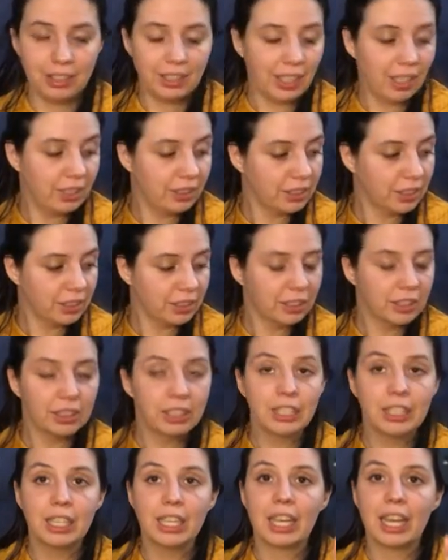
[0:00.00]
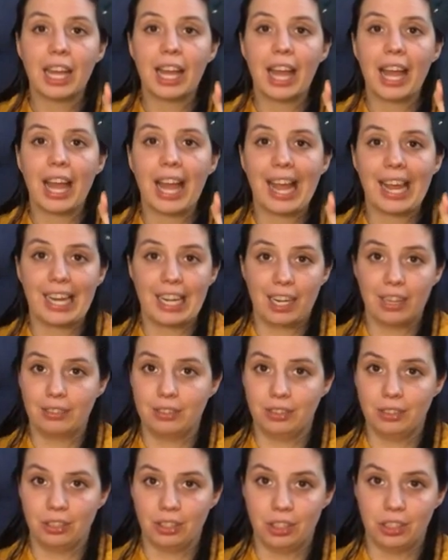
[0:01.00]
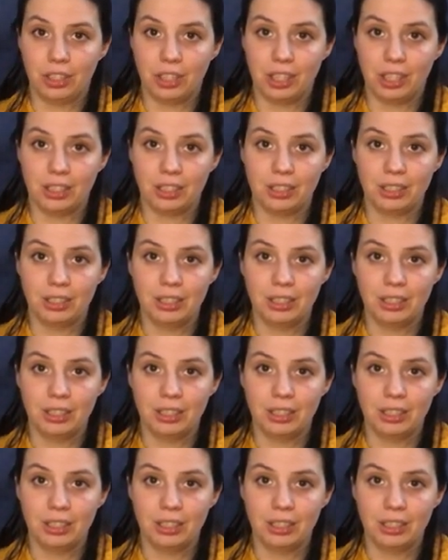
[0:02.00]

calendar, and I haven't touched it.